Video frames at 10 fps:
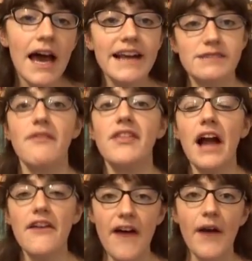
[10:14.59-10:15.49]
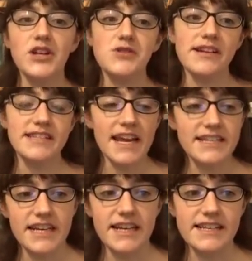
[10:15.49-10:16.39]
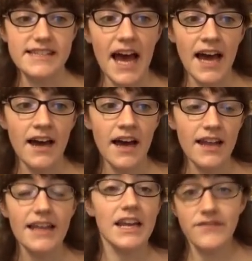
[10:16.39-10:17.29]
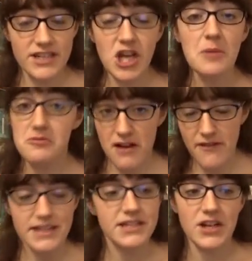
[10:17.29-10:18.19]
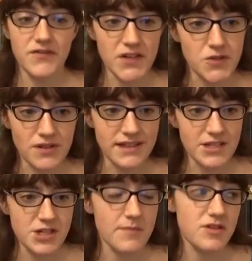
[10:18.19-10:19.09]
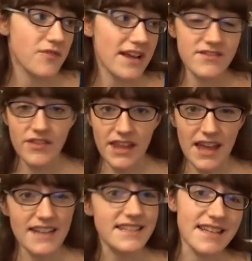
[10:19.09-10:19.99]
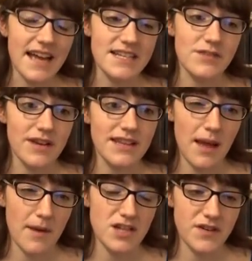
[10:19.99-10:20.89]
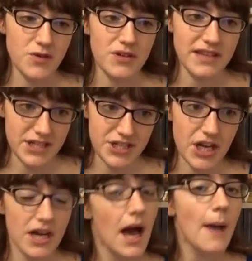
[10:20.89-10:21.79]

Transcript: because one thing I found in 2018 is that like in Victober I read a ton of Victorian literature, but the rest of the year I didn't actually read that much Victorian literature,